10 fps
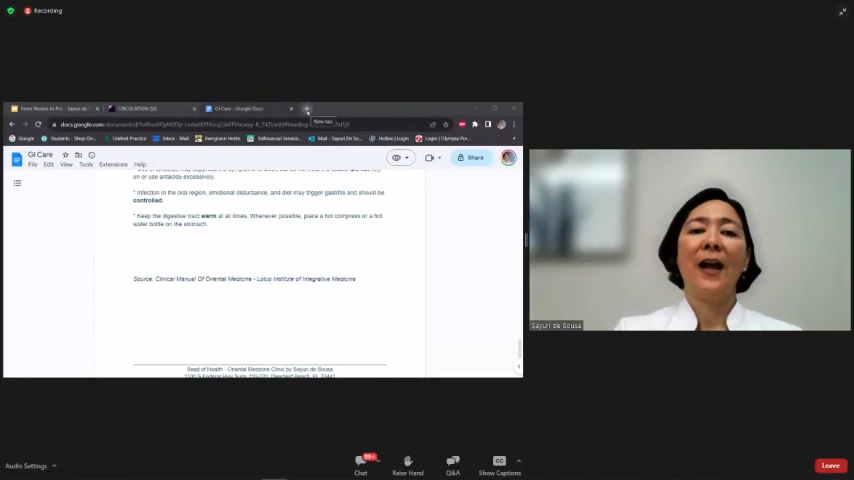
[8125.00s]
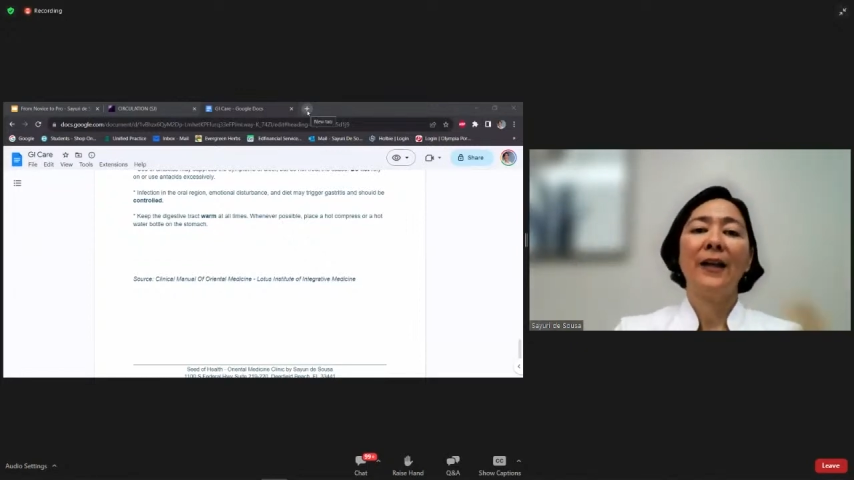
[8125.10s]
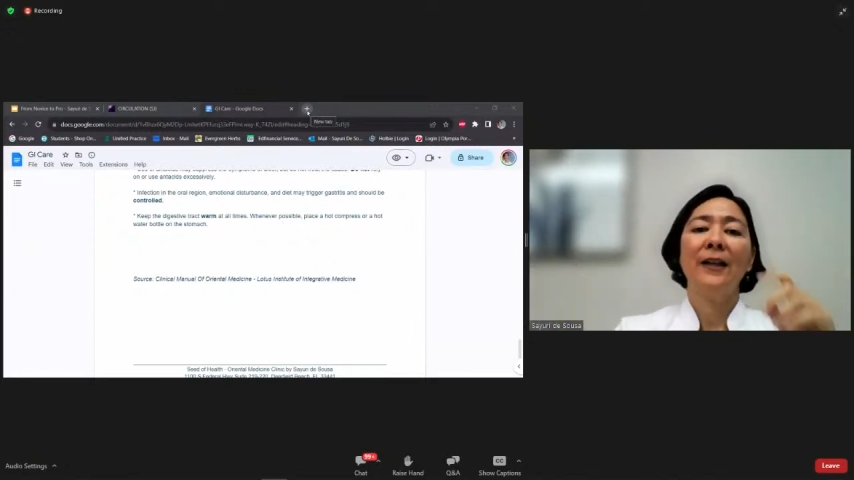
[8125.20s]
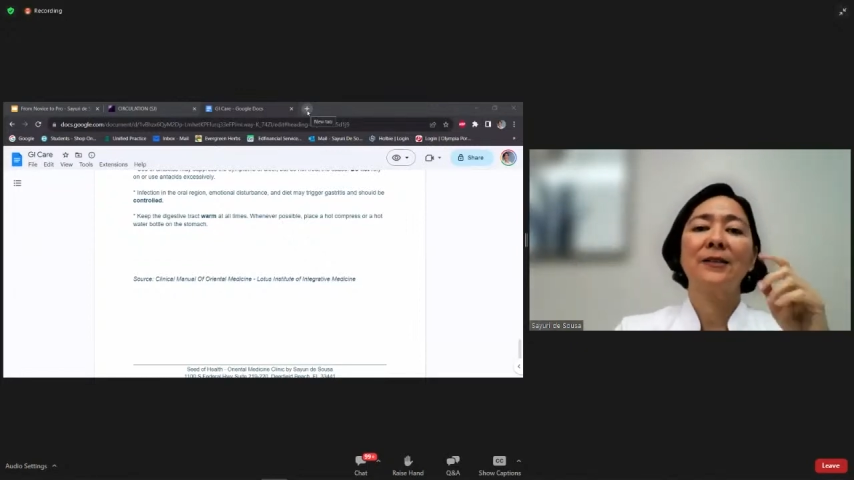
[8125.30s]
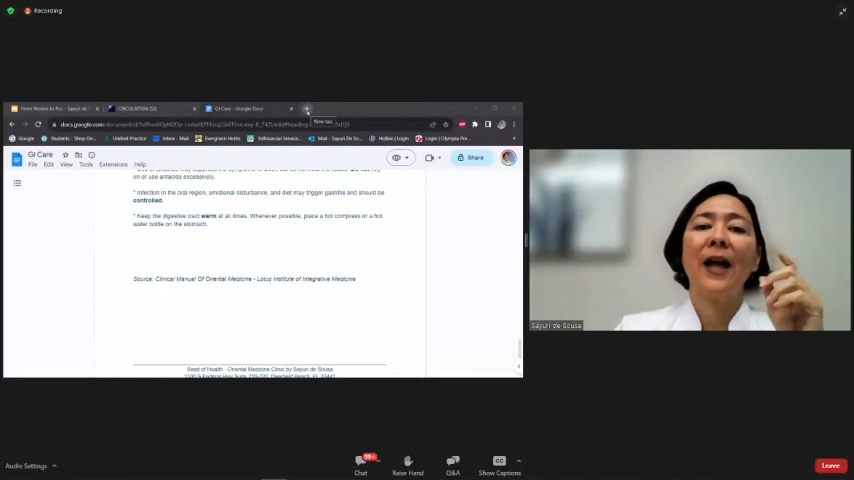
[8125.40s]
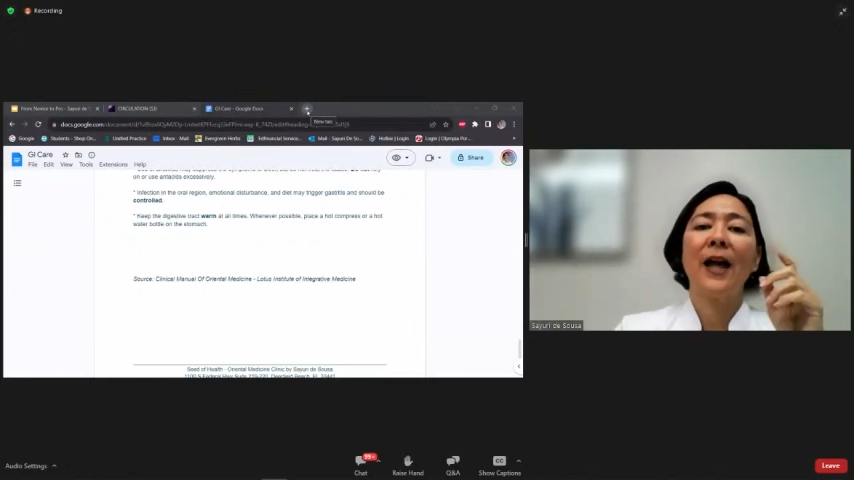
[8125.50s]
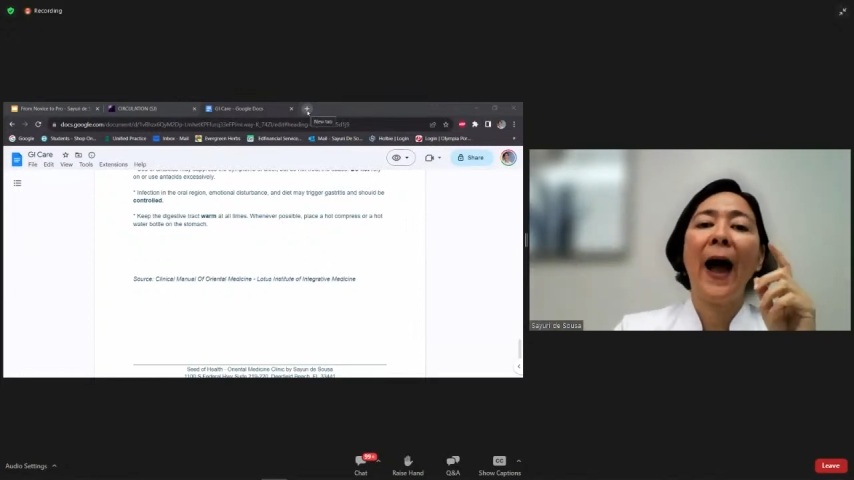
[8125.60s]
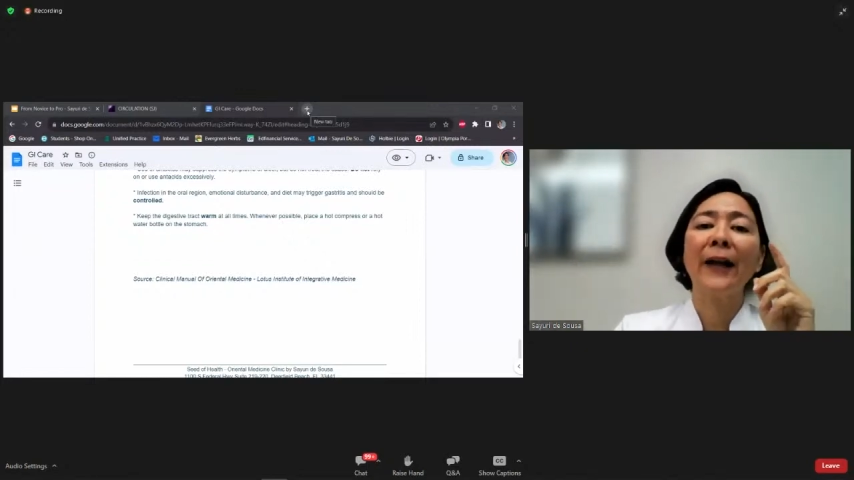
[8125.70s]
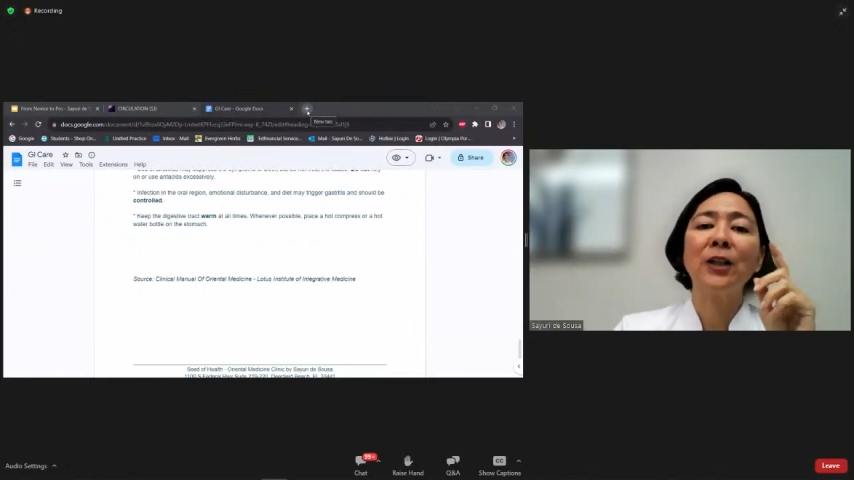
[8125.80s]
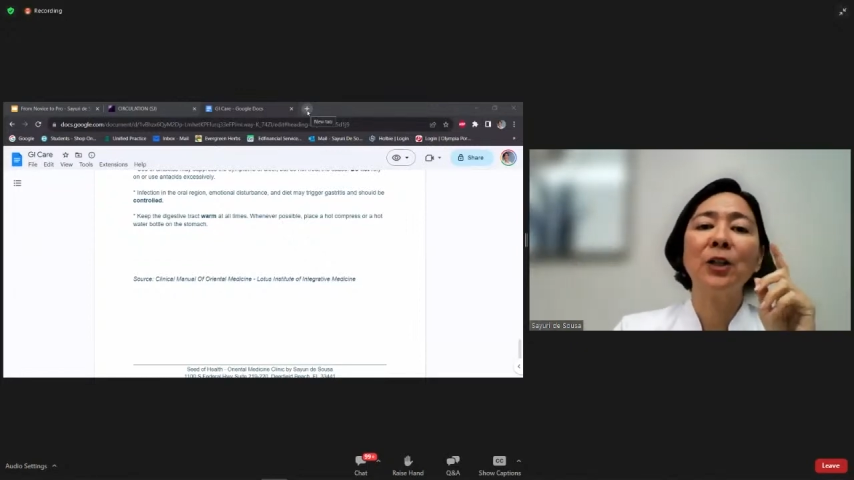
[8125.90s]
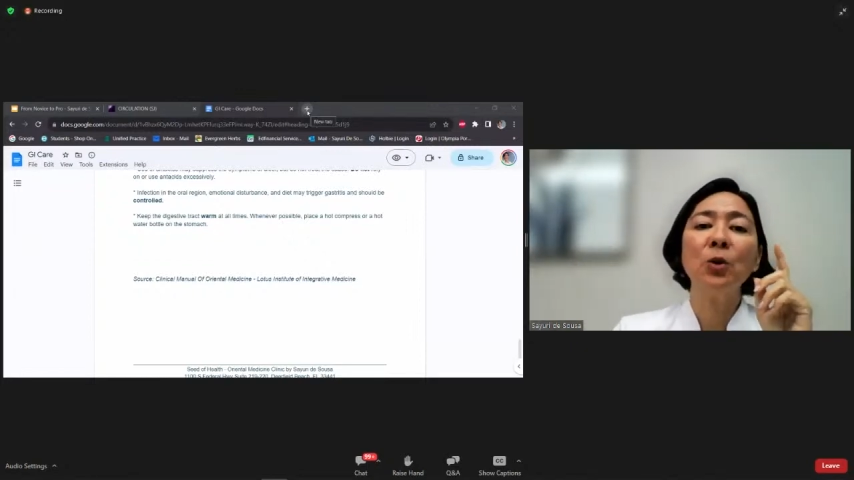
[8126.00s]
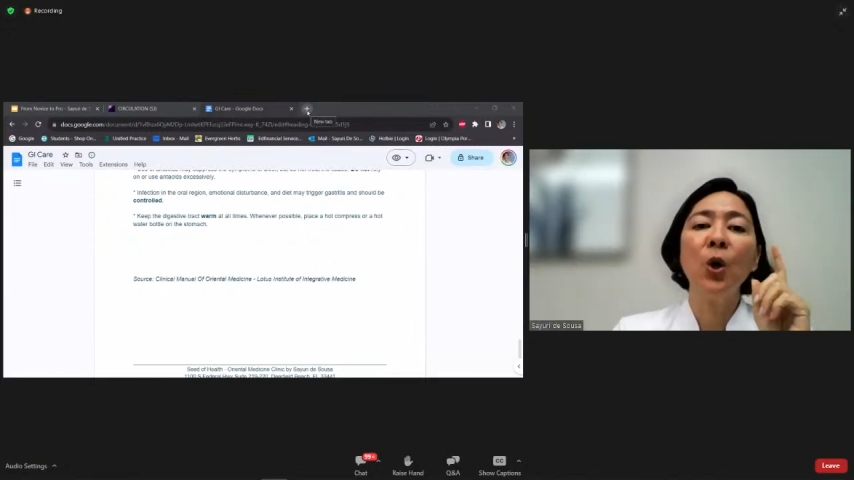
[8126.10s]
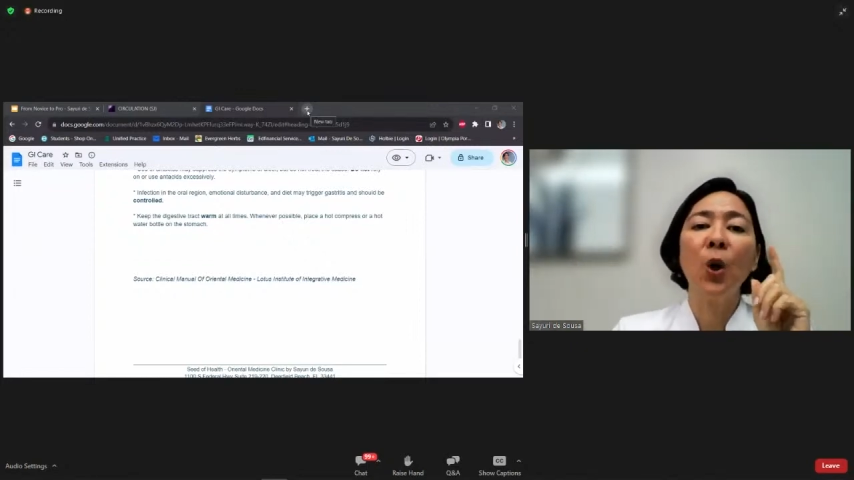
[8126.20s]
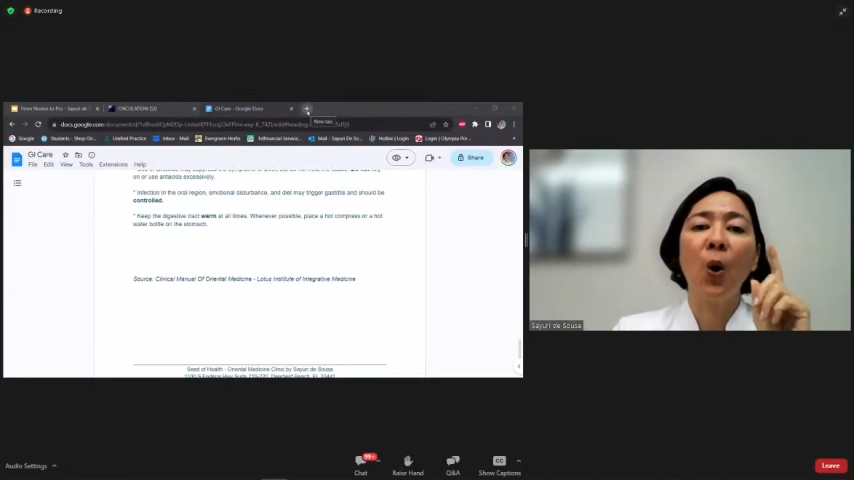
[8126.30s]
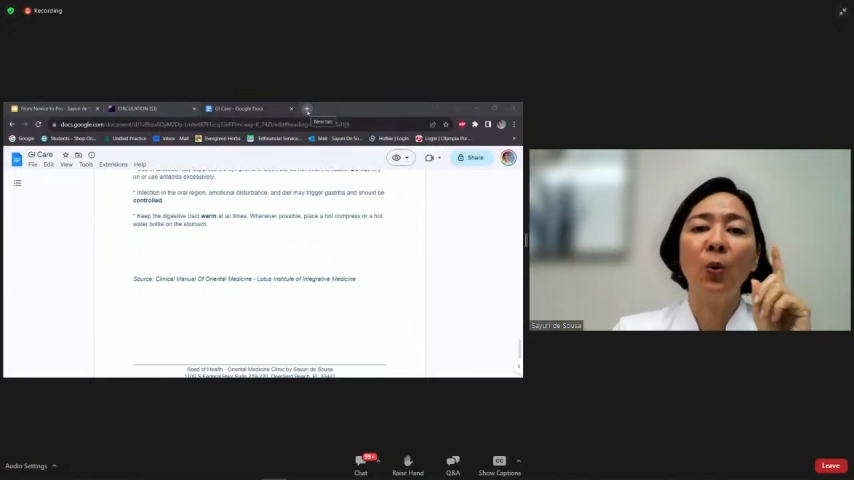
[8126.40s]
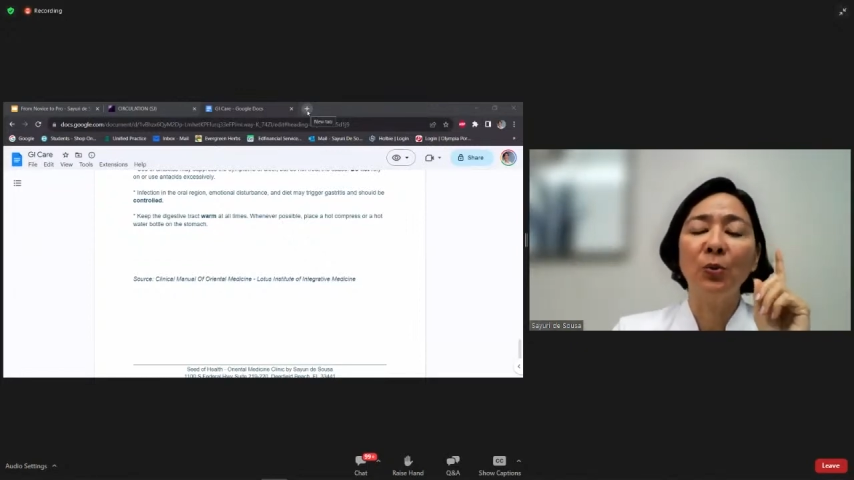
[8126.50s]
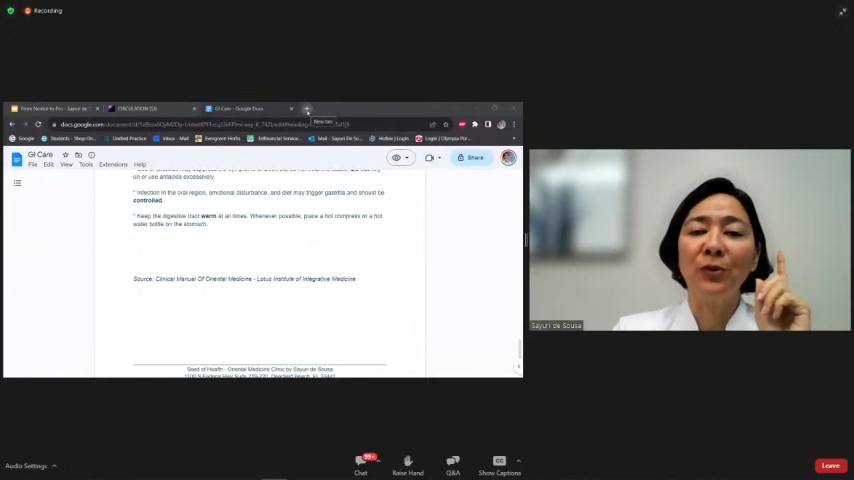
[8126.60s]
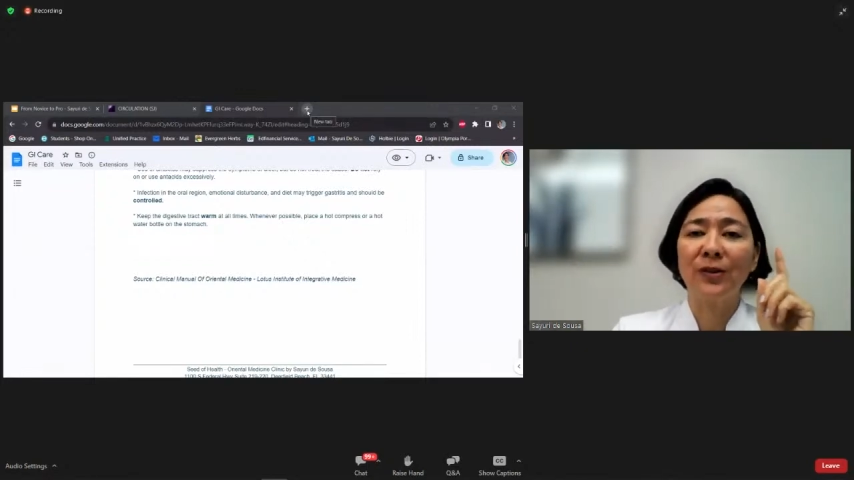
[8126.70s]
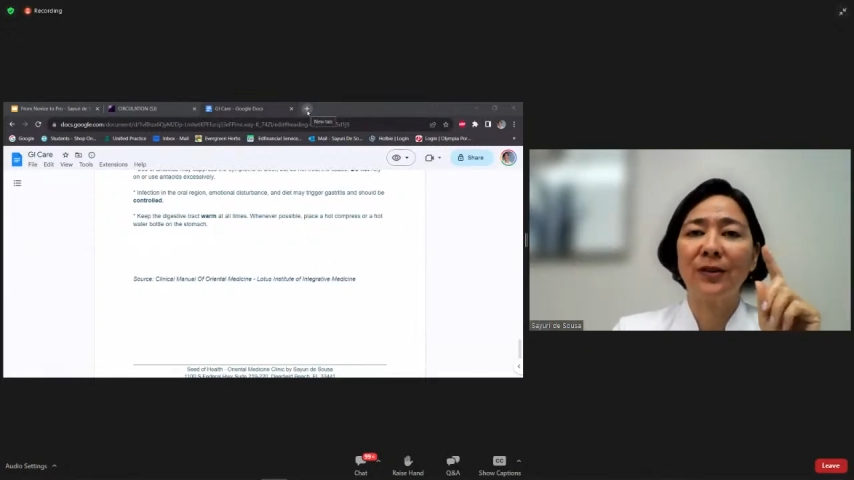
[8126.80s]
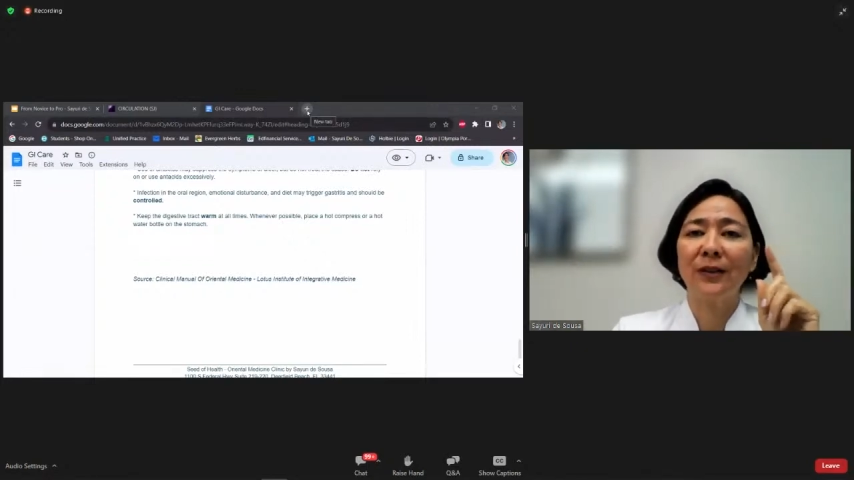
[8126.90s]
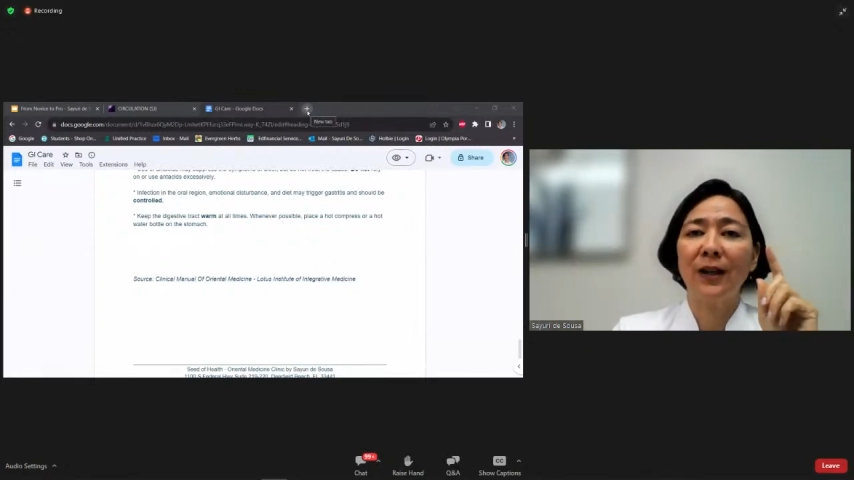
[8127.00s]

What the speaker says: It's Acu loads,